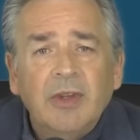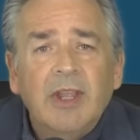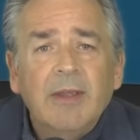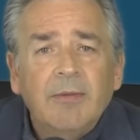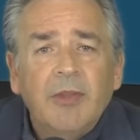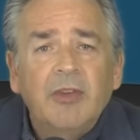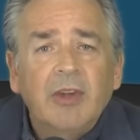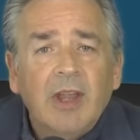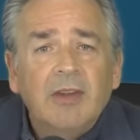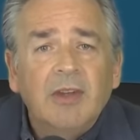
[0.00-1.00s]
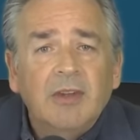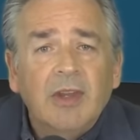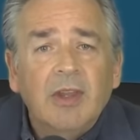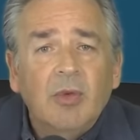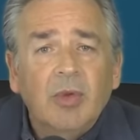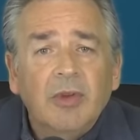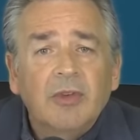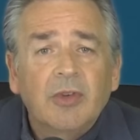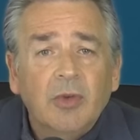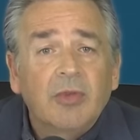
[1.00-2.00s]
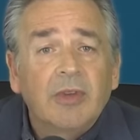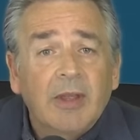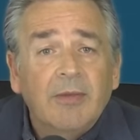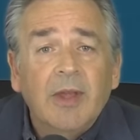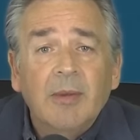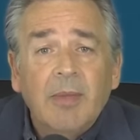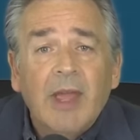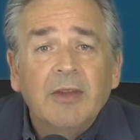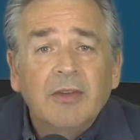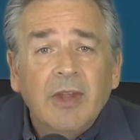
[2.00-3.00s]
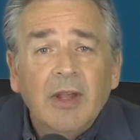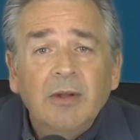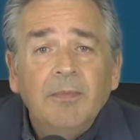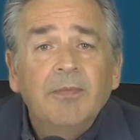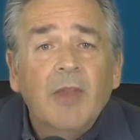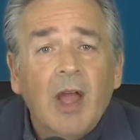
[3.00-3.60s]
to give the genetic sequence to Stefan Bancel?